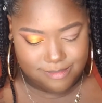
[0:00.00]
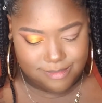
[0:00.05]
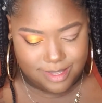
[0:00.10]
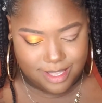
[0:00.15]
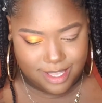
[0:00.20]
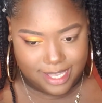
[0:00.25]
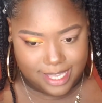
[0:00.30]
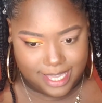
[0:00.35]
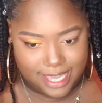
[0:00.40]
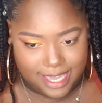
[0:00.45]

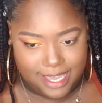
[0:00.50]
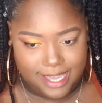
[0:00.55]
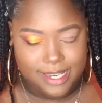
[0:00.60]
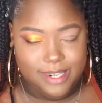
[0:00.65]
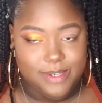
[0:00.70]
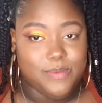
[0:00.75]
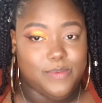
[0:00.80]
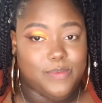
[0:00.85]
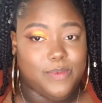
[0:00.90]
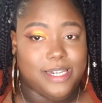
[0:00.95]

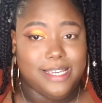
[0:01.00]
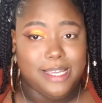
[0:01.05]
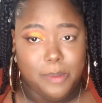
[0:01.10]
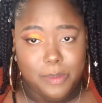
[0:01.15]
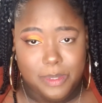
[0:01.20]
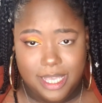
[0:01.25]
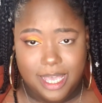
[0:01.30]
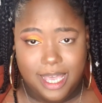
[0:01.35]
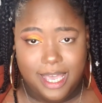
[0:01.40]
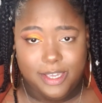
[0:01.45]
again, when it comes
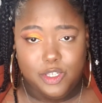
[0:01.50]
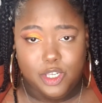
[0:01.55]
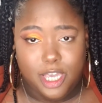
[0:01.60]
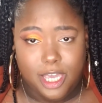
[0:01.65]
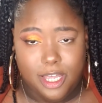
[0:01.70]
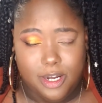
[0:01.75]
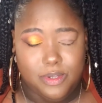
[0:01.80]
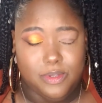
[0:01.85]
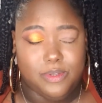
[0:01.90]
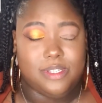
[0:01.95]
to
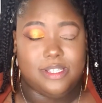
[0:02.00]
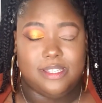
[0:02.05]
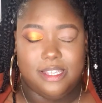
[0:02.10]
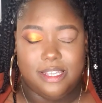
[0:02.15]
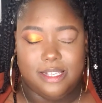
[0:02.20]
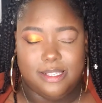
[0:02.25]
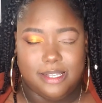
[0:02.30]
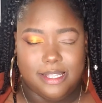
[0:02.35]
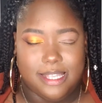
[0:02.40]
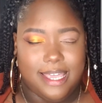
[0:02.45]
eyeshadows and things
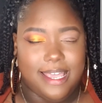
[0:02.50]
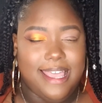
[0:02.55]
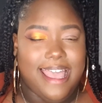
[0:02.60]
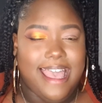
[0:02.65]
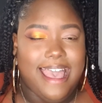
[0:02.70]
like that,